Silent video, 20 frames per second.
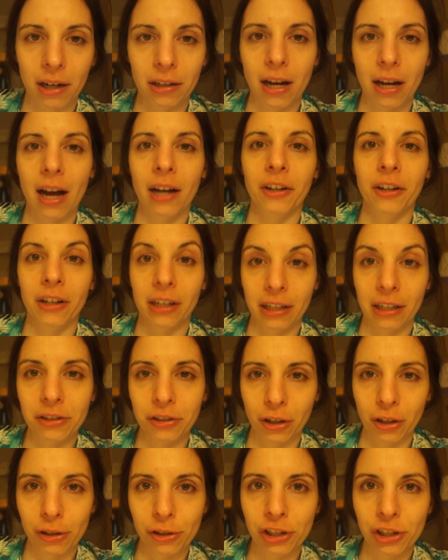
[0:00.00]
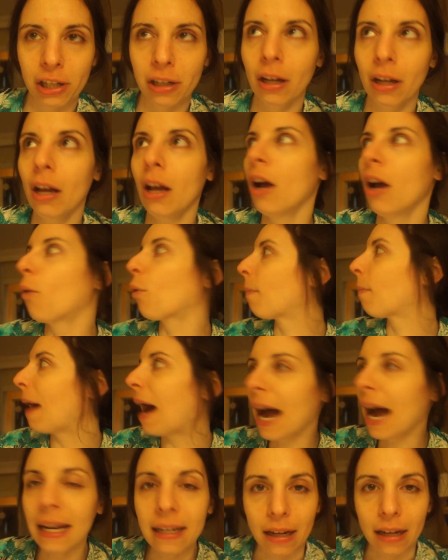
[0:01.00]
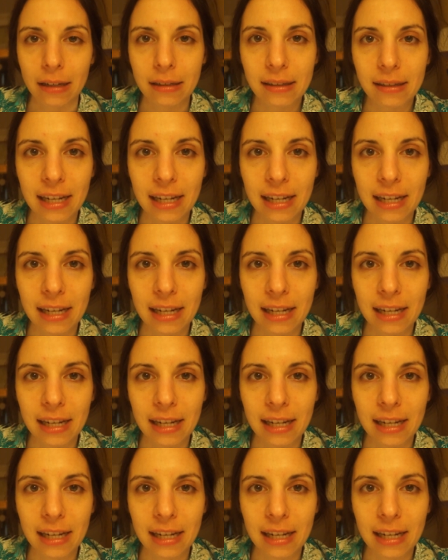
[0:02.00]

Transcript: on our excursion were behind us.